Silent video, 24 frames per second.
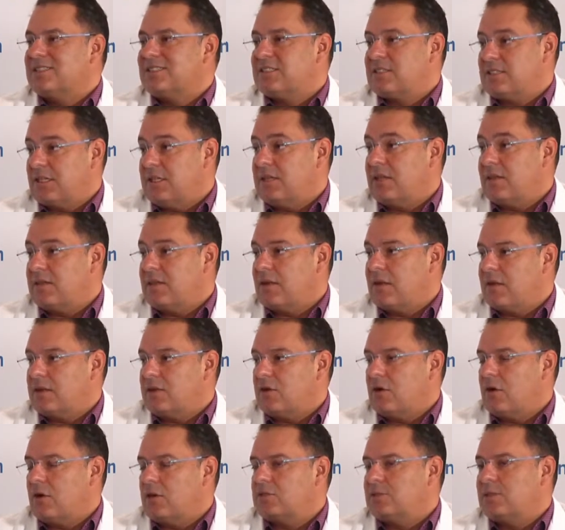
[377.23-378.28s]
seen it
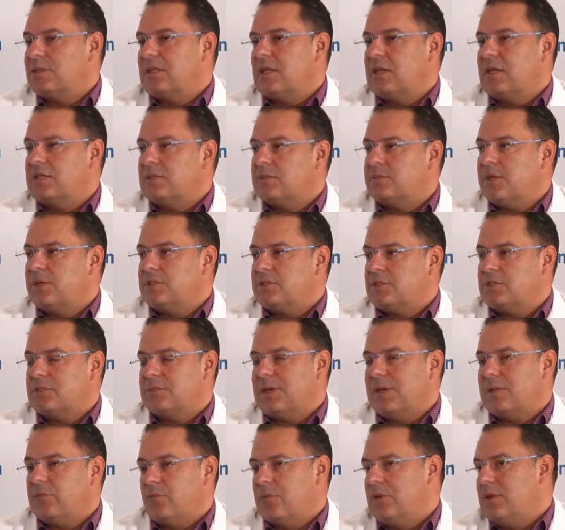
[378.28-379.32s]
yet on hospitalized patients,
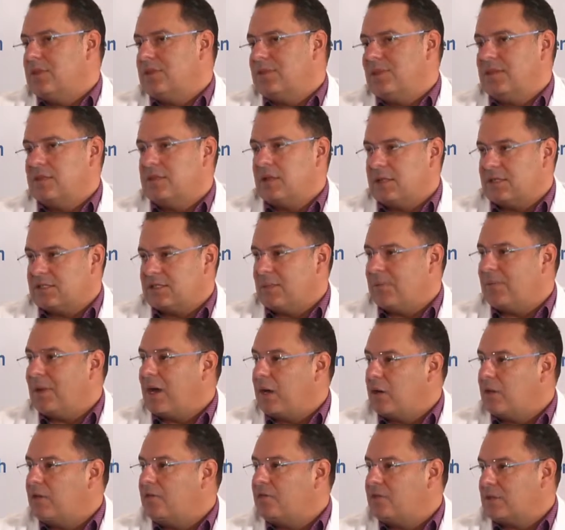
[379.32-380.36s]
but we think that it's a
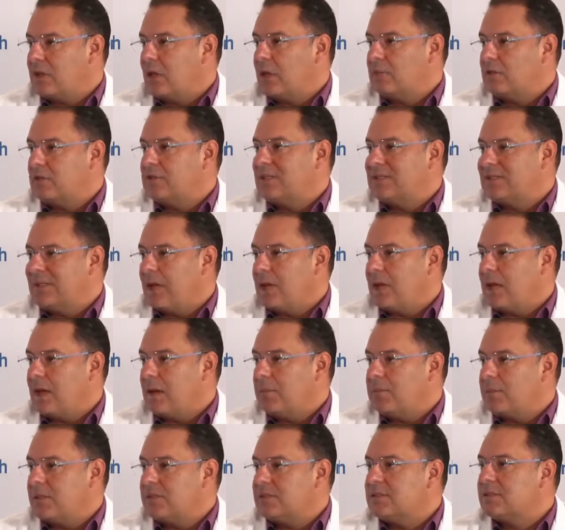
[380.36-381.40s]
matter of time until that
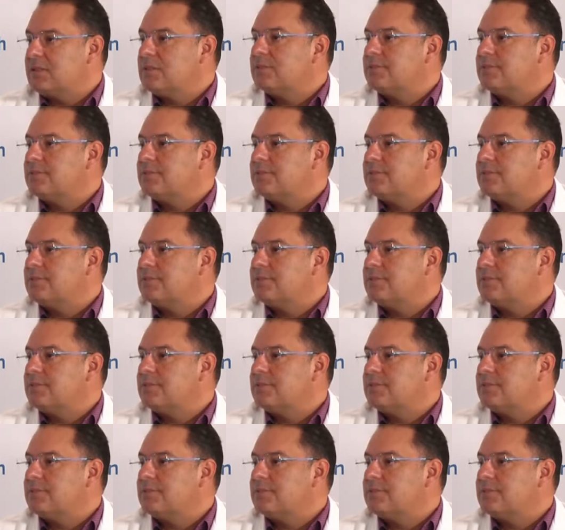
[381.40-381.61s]
happens.